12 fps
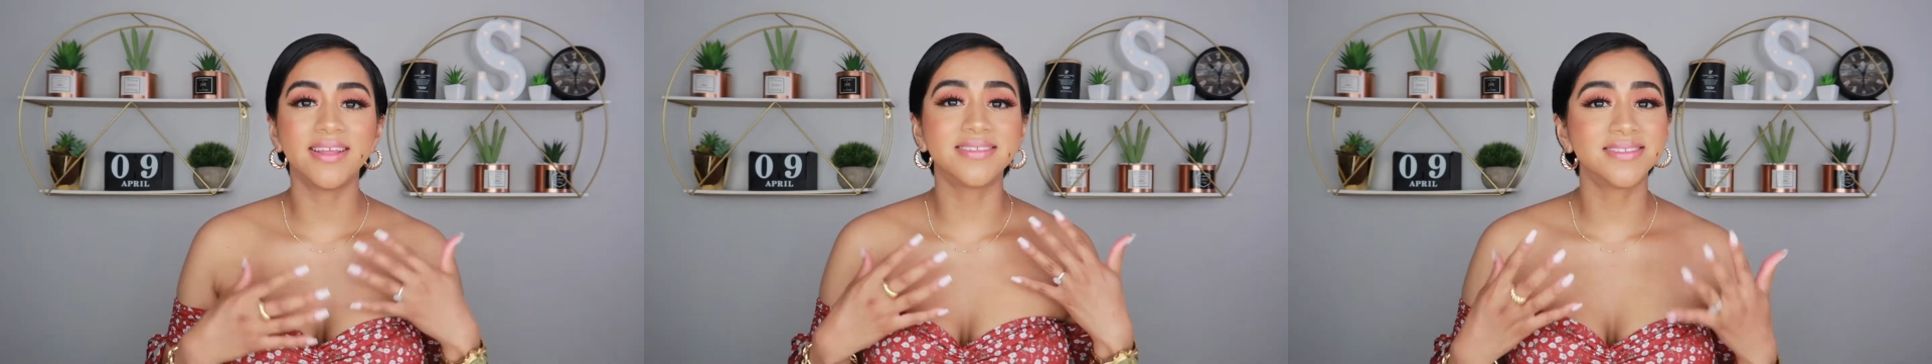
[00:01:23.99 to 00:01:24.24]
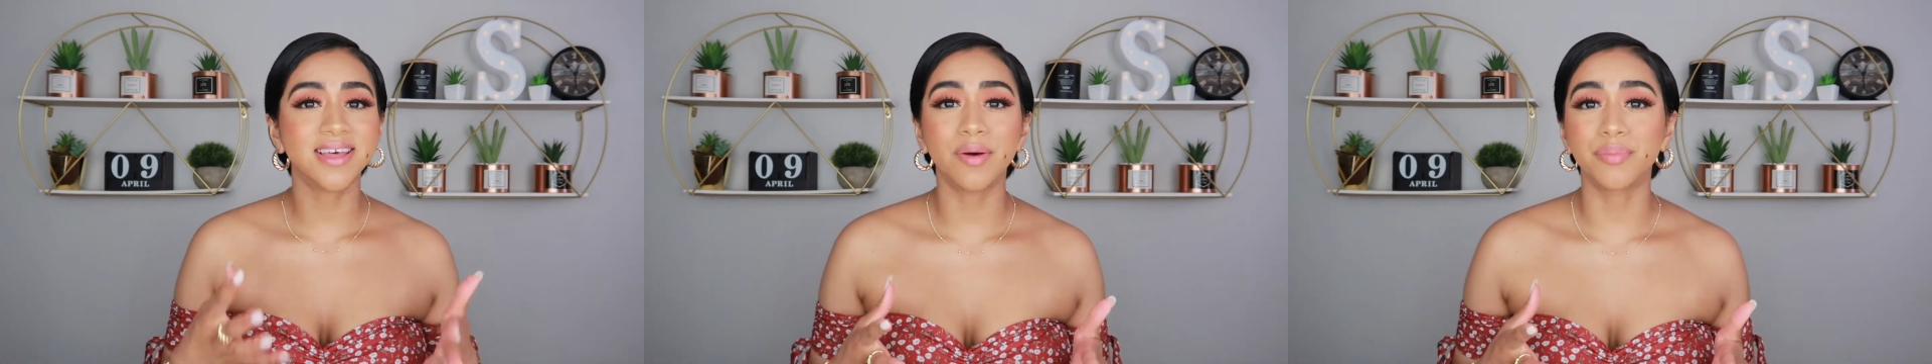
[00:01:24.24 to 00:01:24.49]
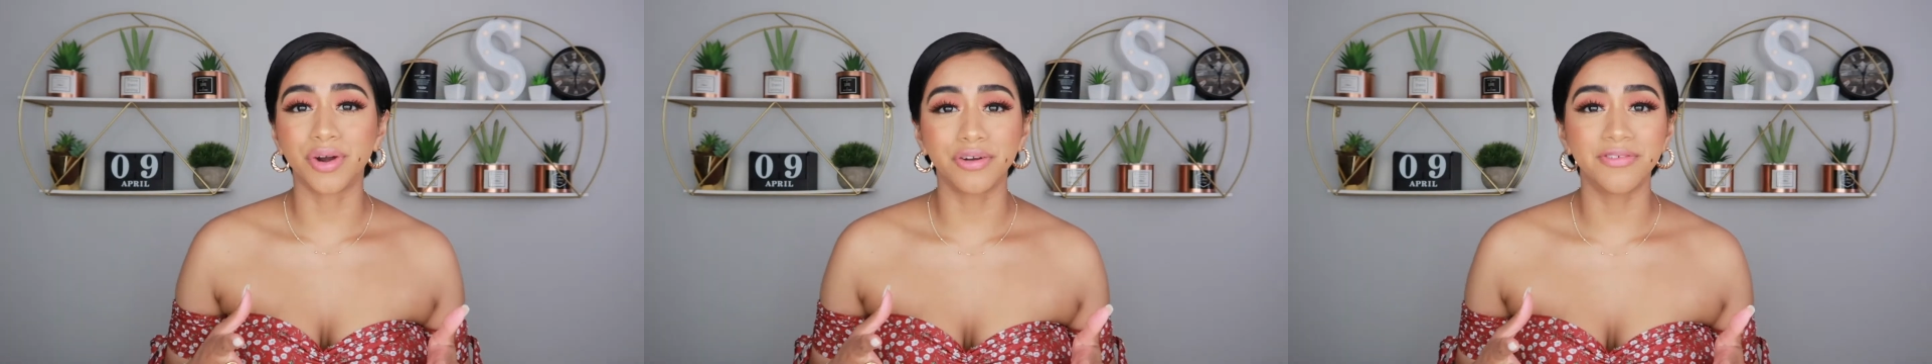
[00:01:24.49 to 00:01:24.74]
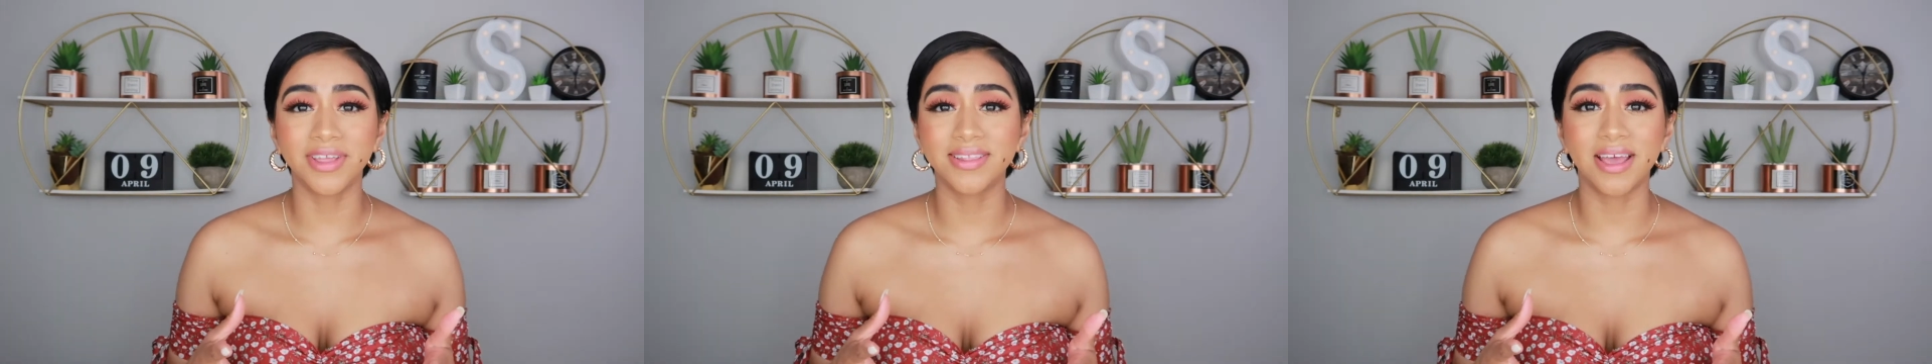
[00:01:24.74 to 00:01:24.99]
it's not
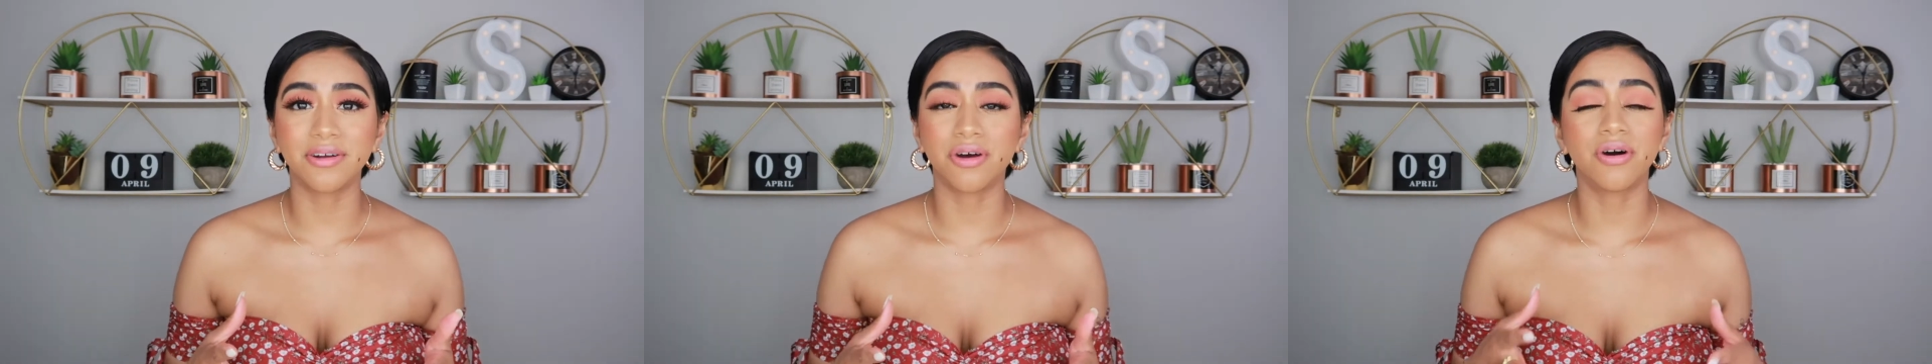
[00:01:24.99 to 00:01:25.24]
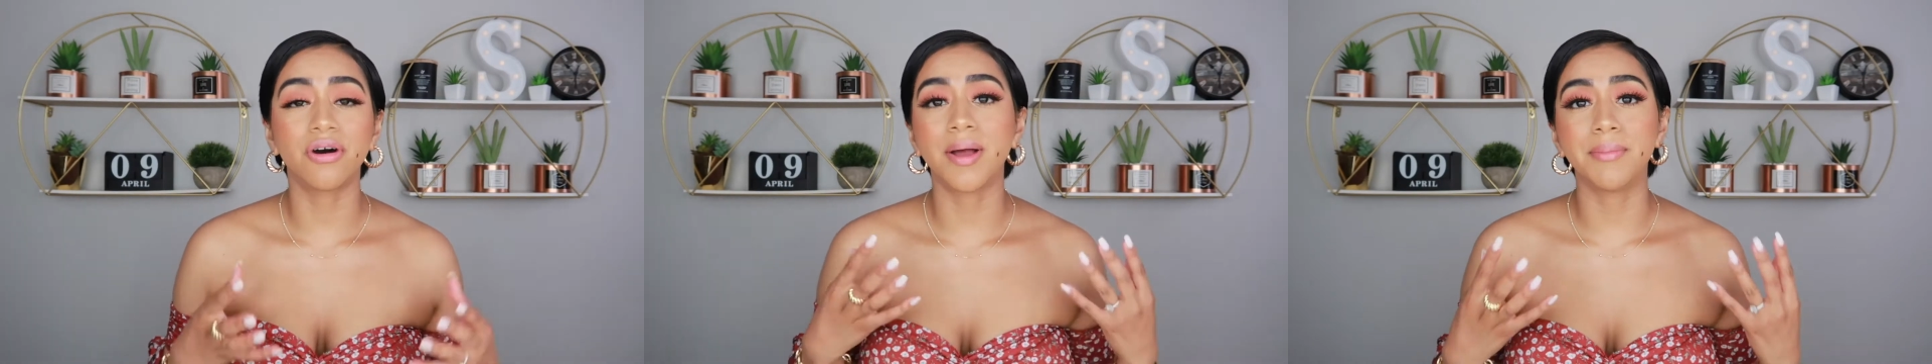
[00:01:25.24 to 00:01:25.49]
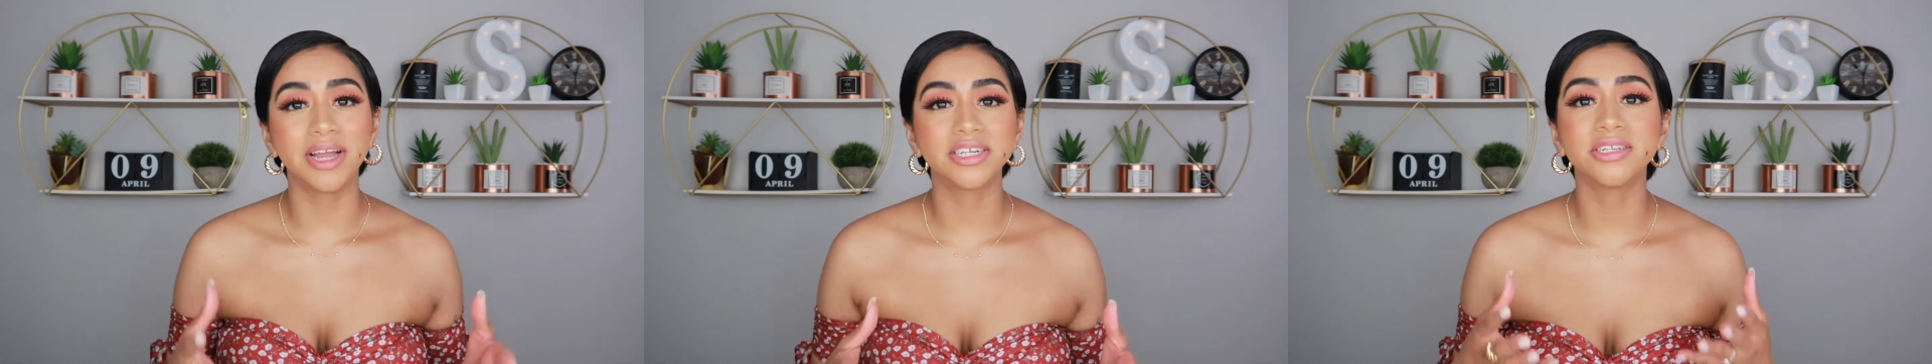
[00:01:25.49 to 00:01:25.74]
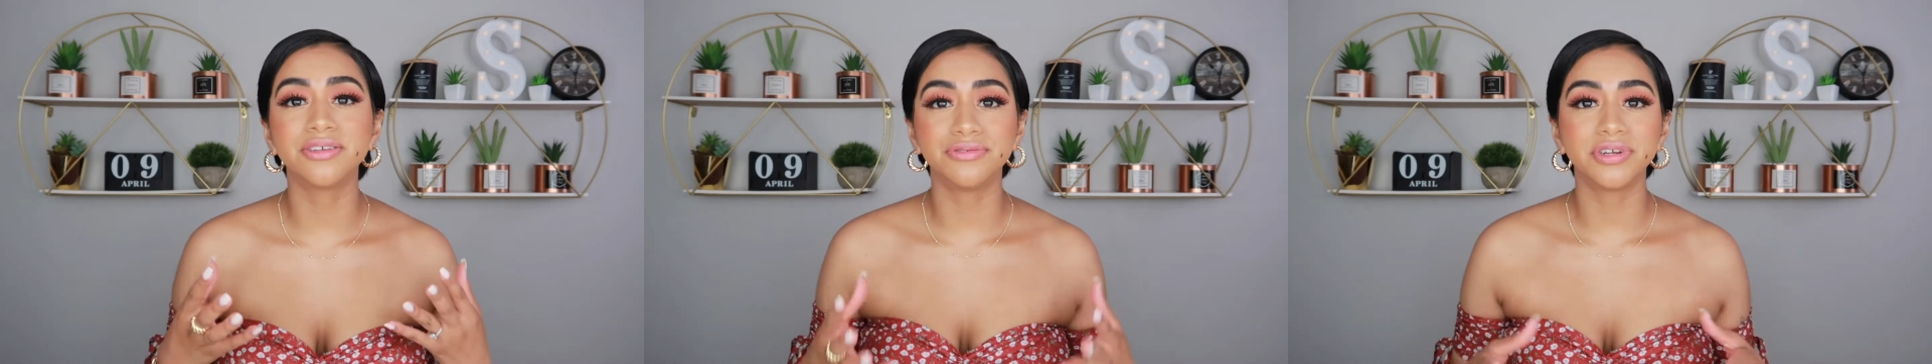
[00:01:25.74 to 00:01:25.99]
perfect at all I'm
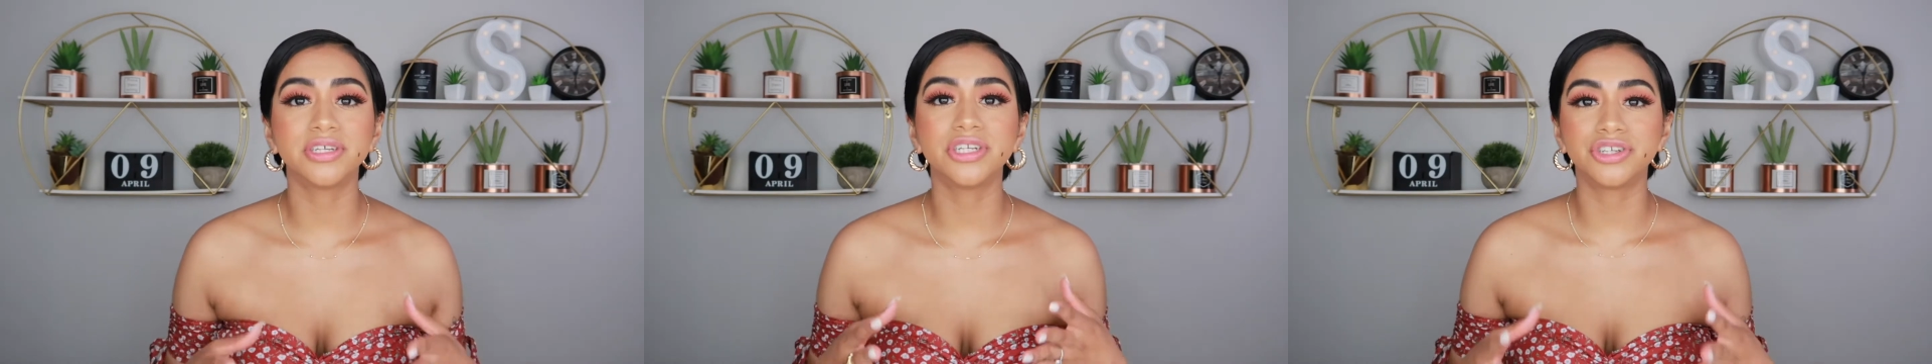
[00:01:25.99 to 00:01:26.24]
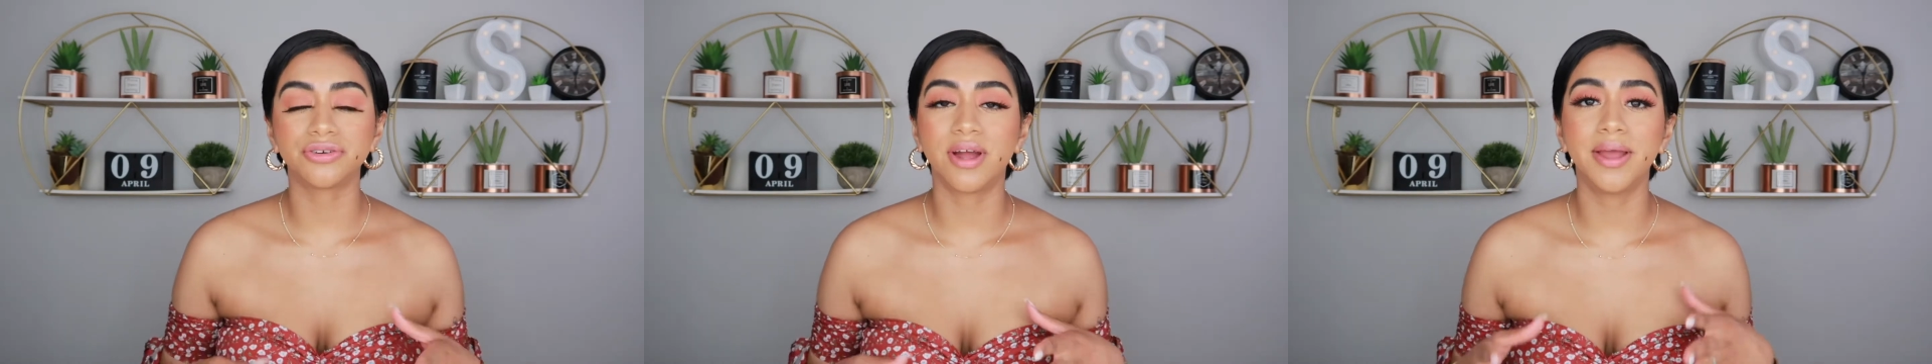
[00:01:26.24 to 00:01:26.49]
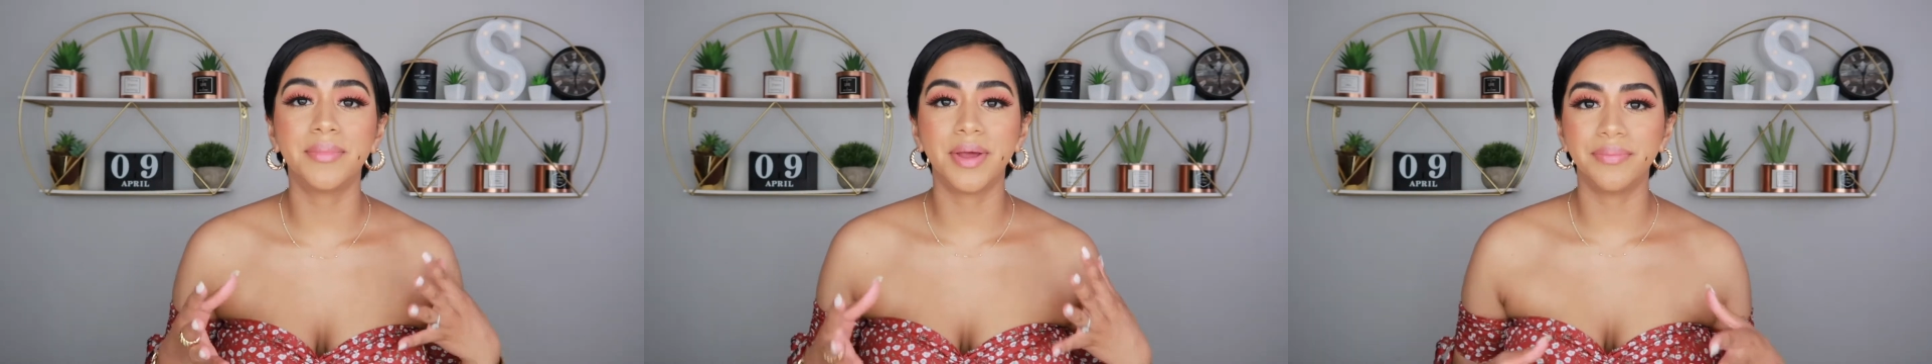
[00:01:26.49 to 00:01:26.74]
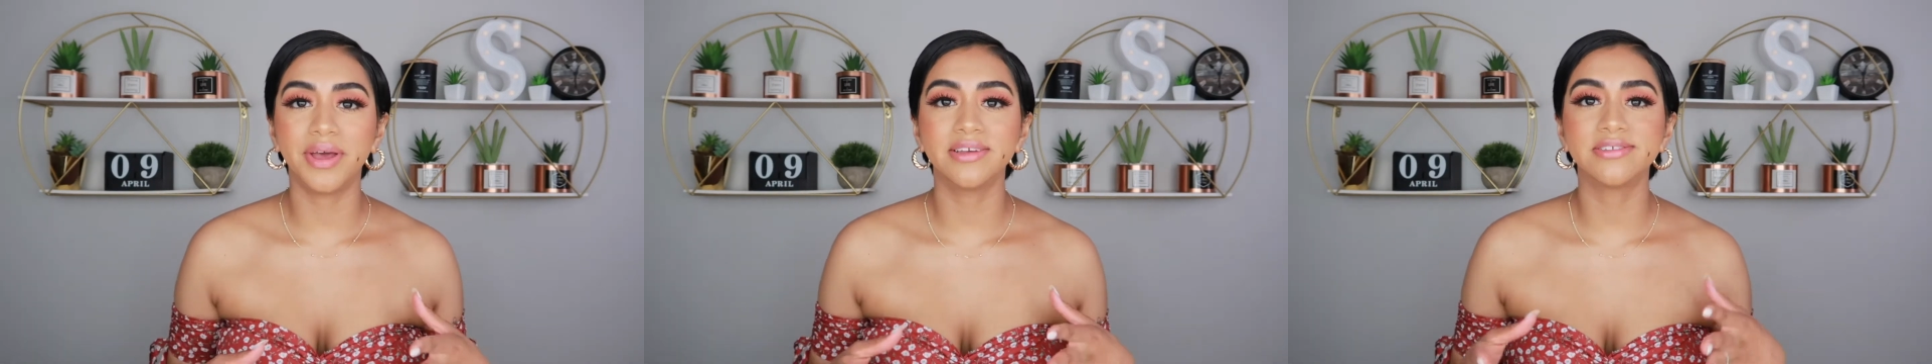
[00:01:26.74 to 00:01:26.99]
actually really trying my
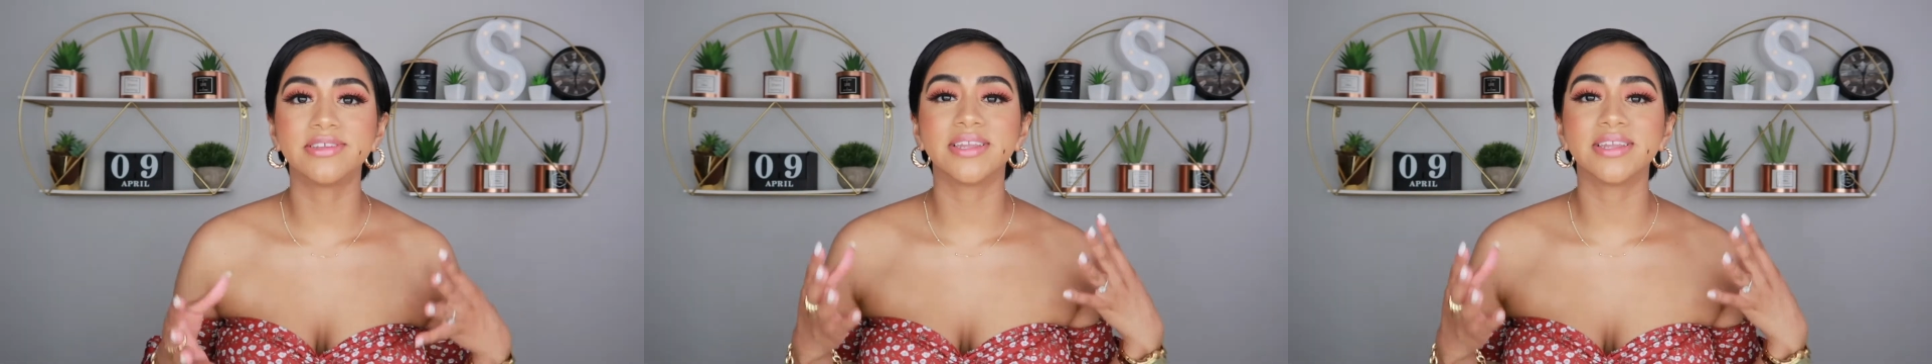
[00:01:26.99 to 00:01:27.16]
best